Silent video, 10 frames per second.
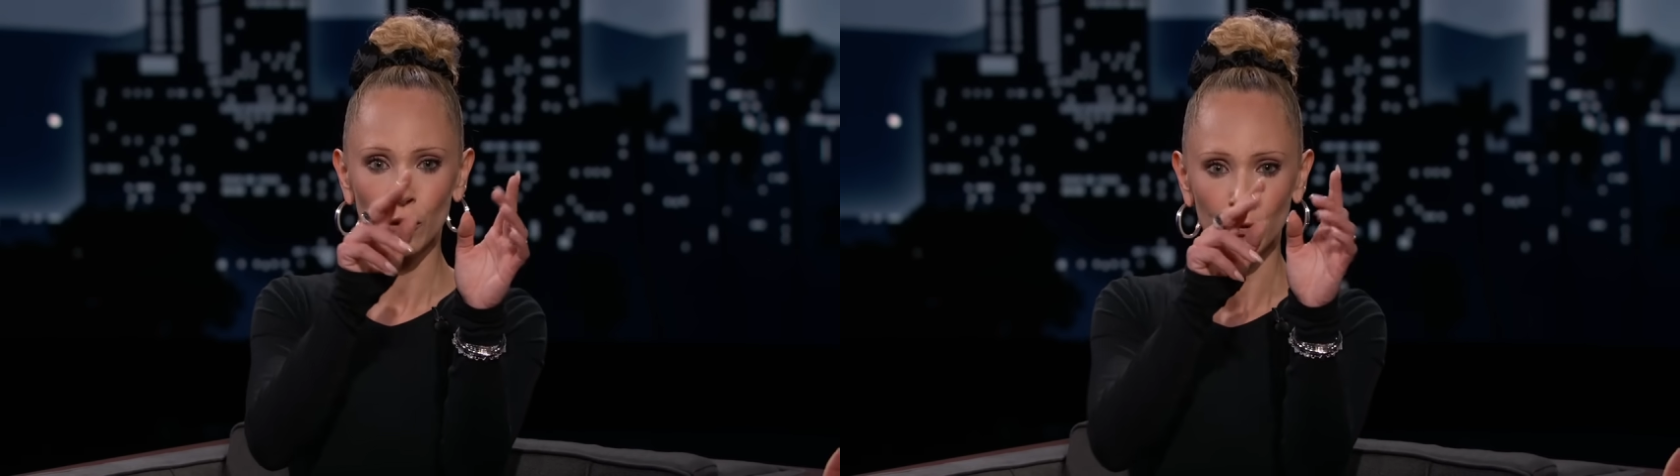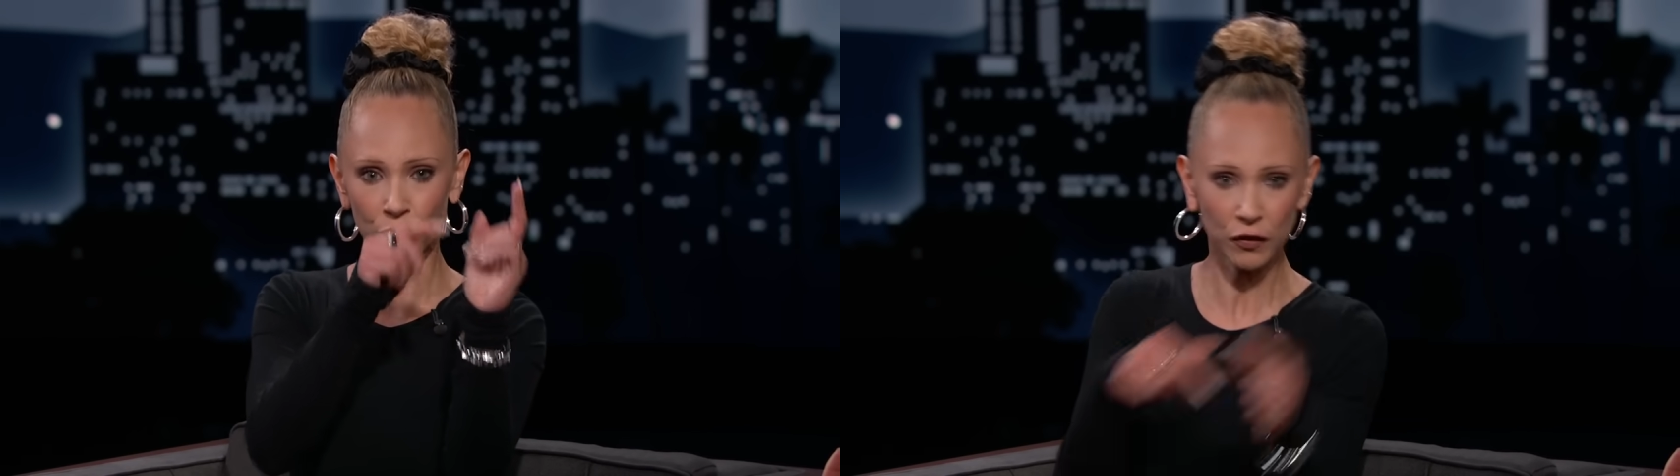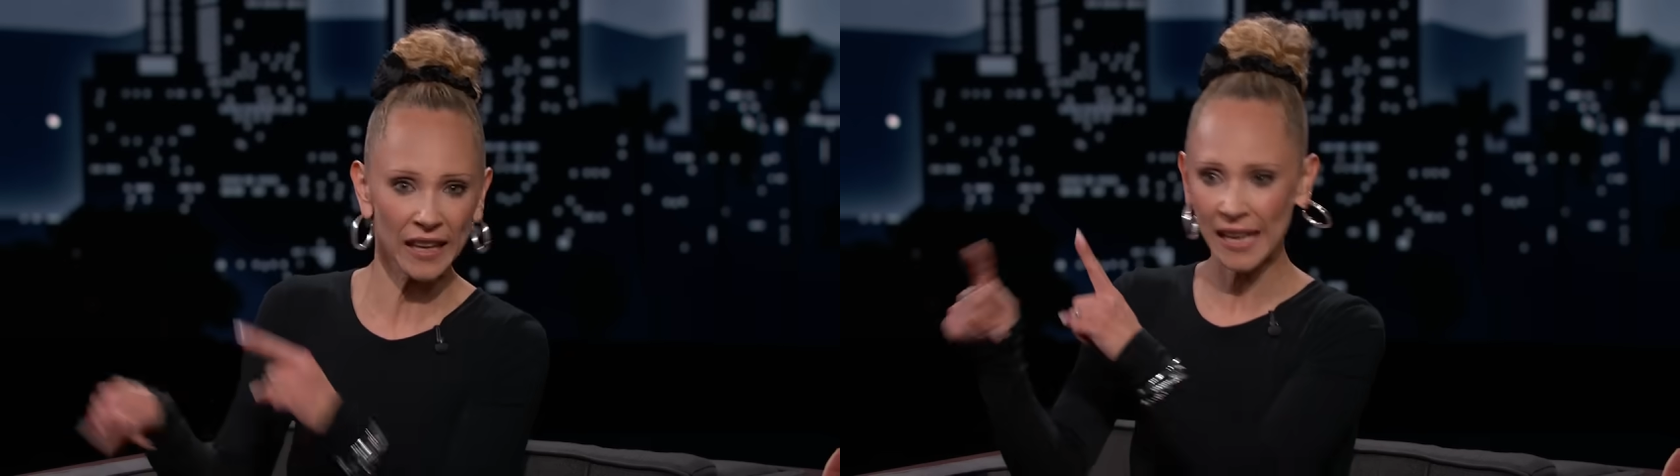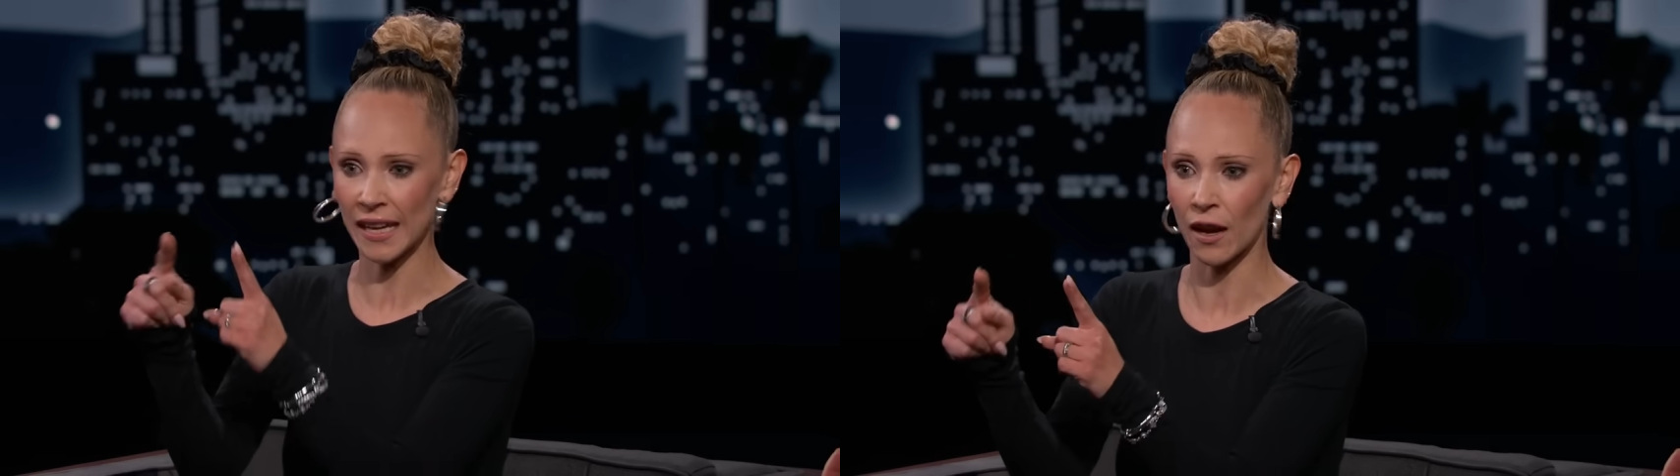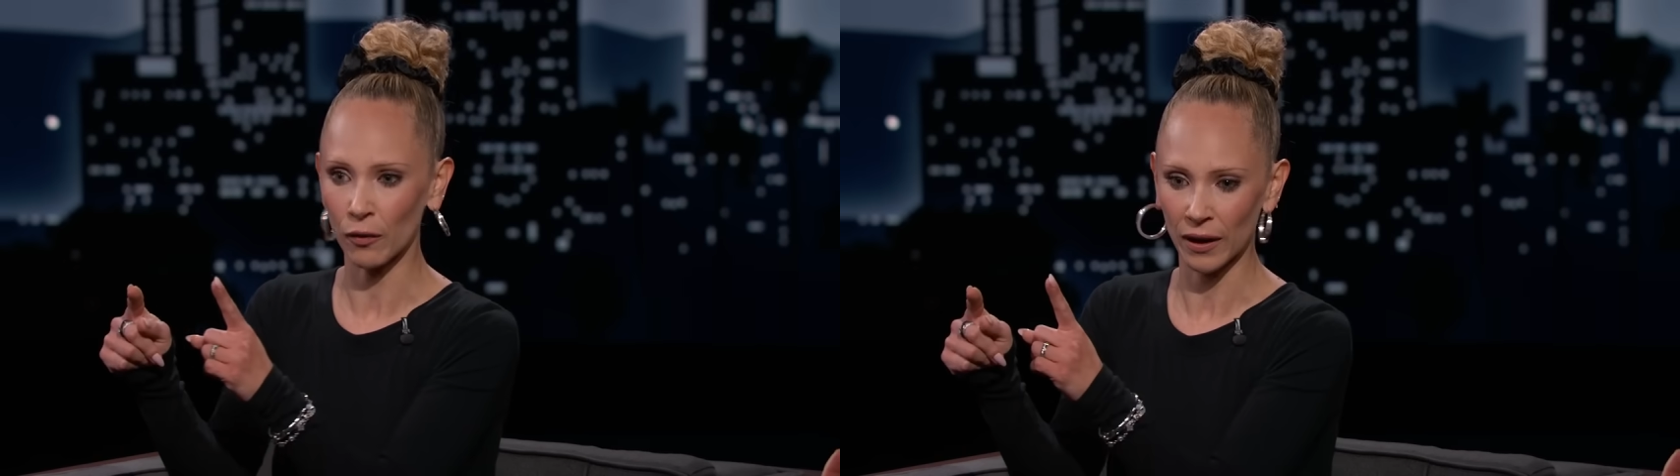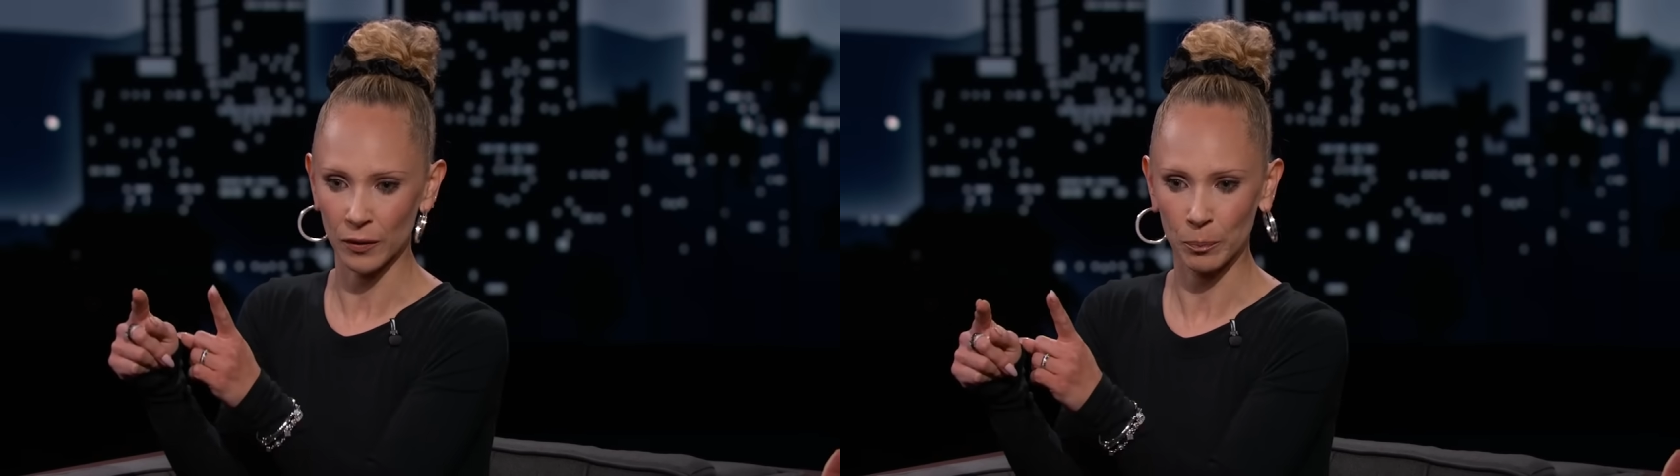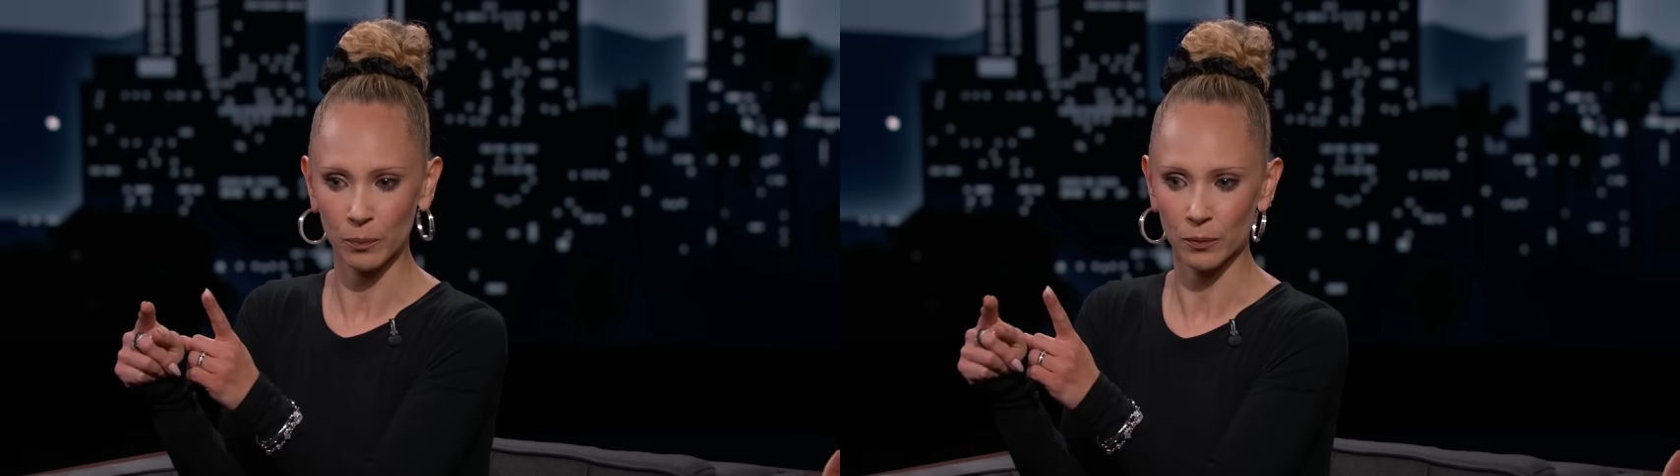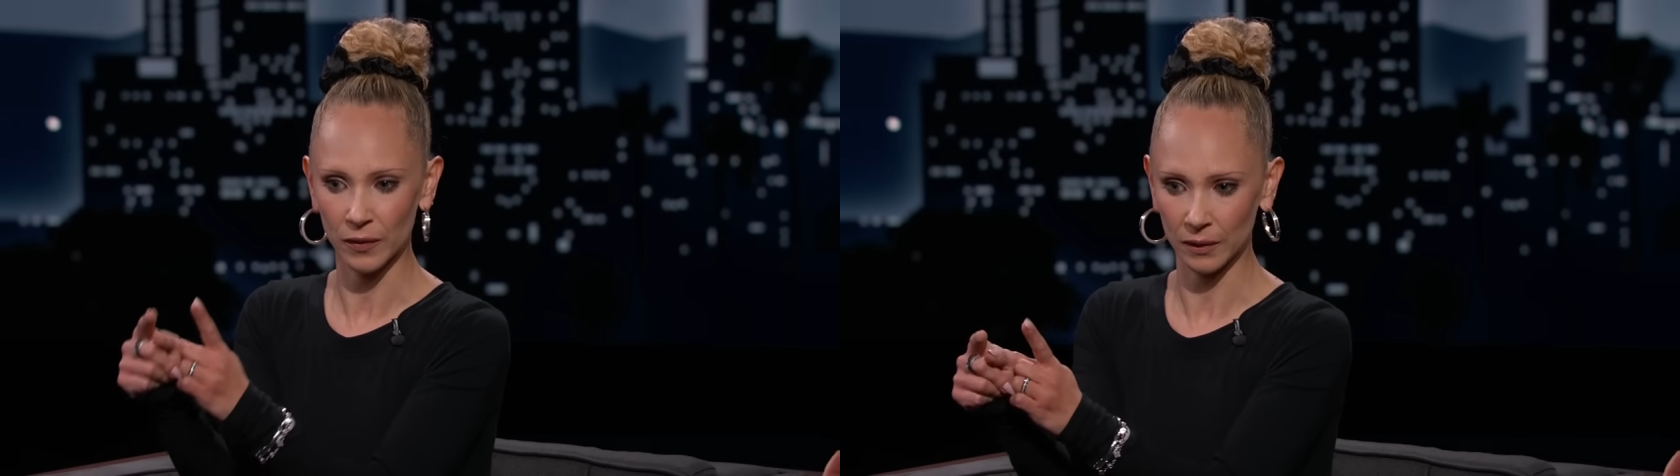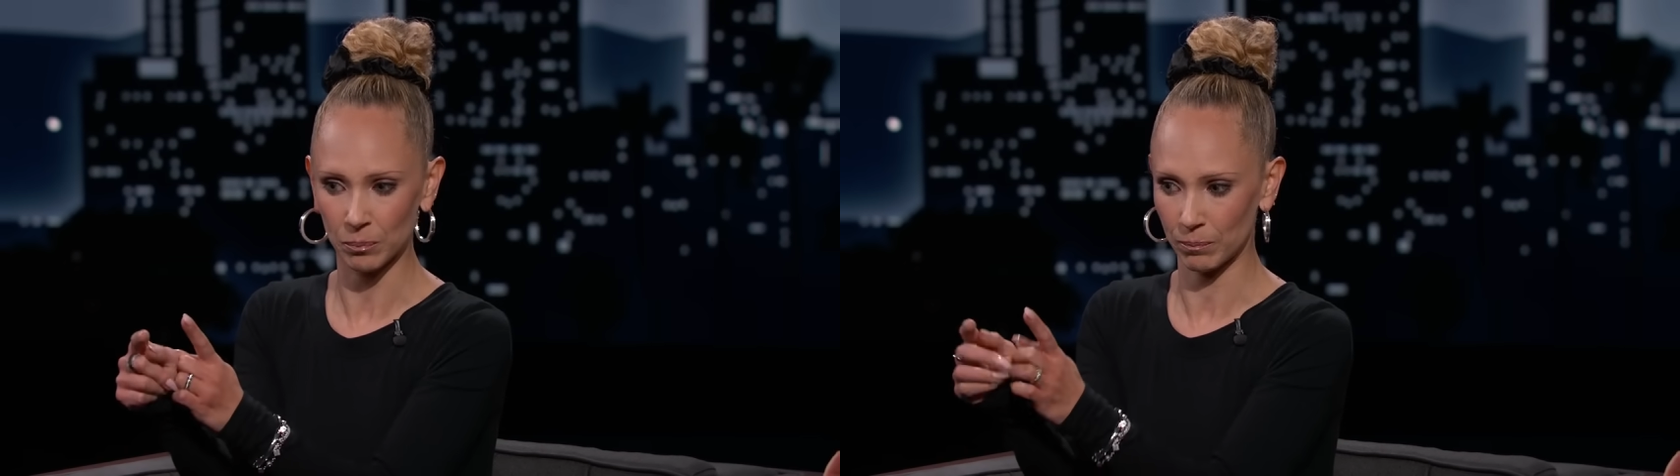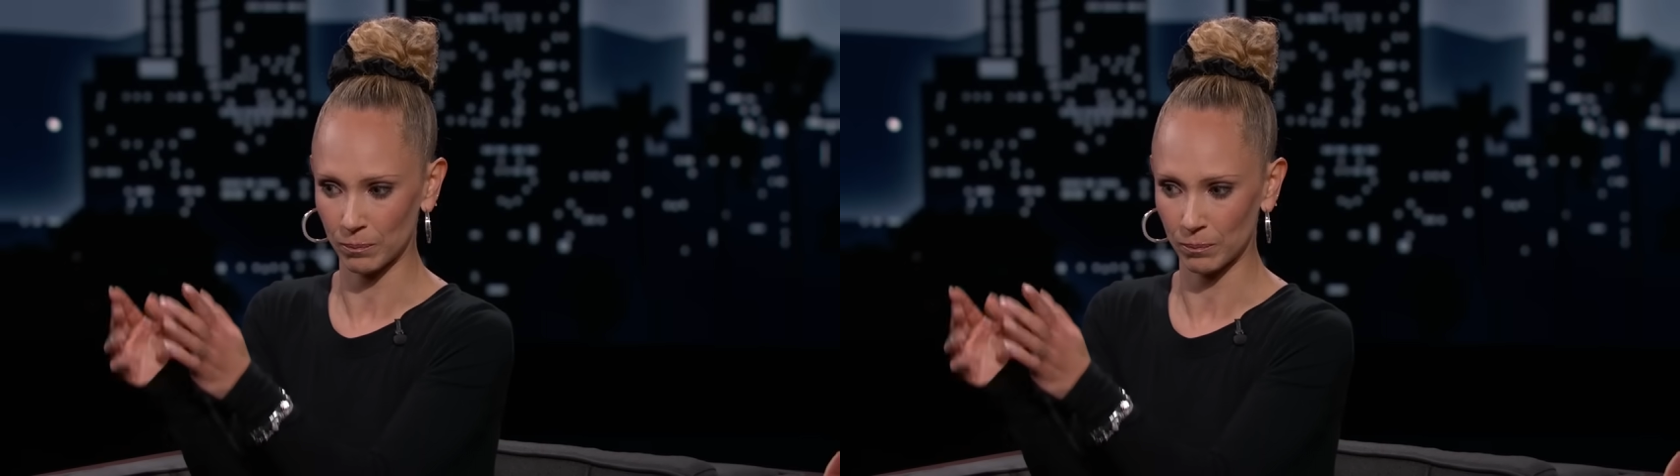flee around the